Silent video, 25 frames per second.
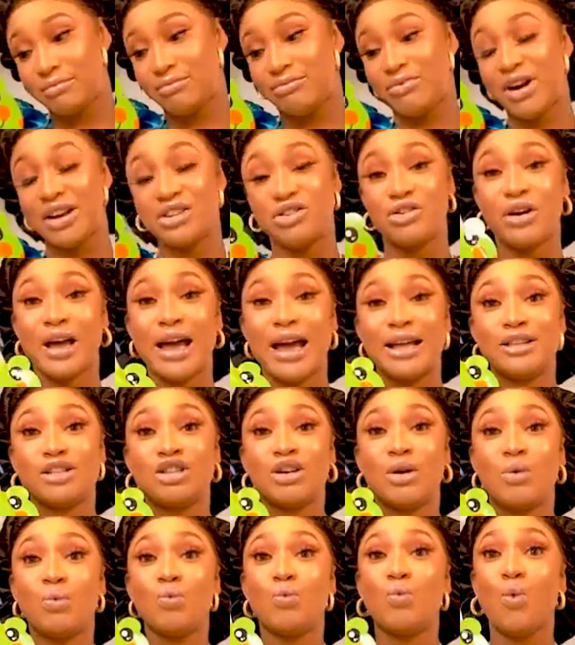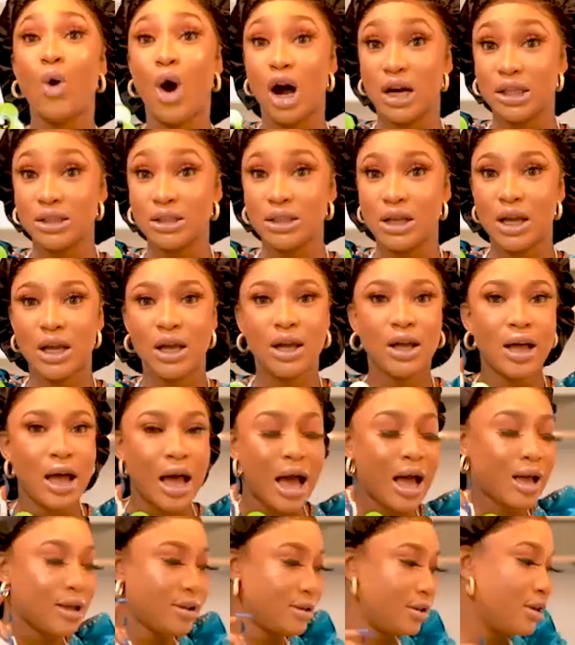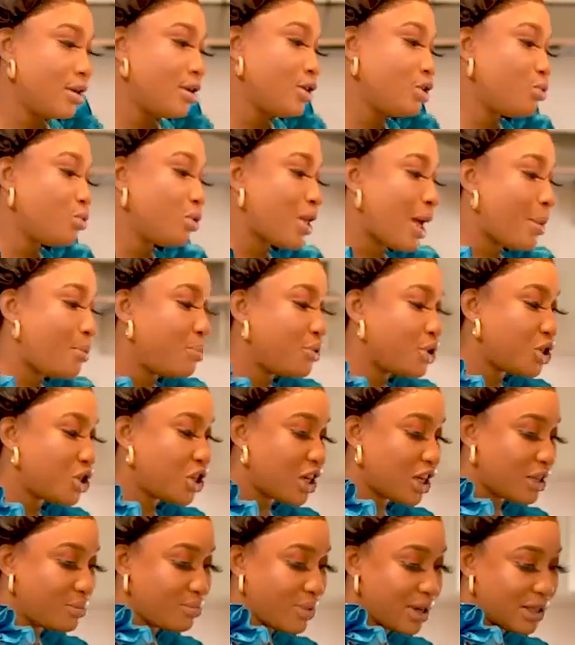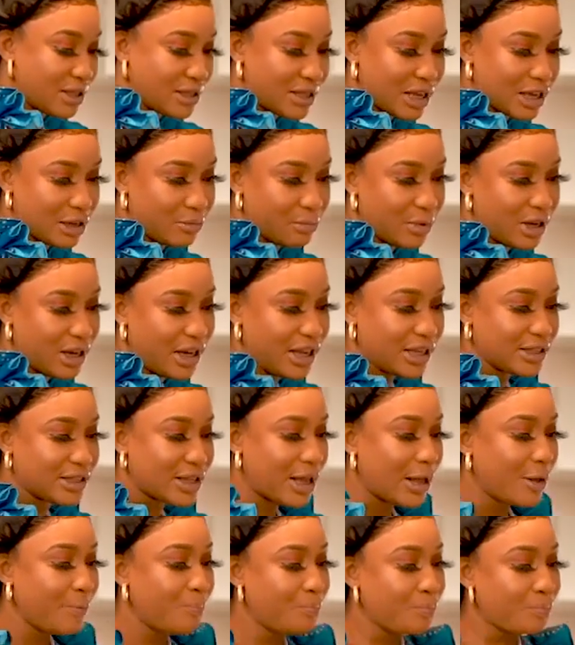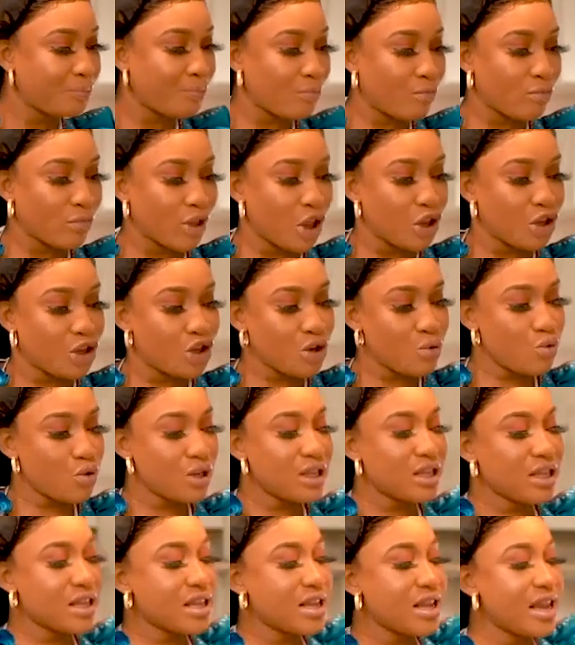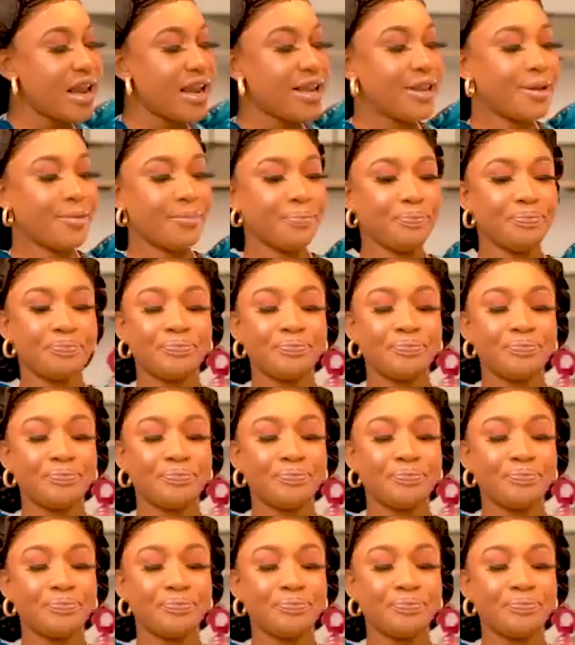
find your hands on one, you would appreciate me and thank me later. You would need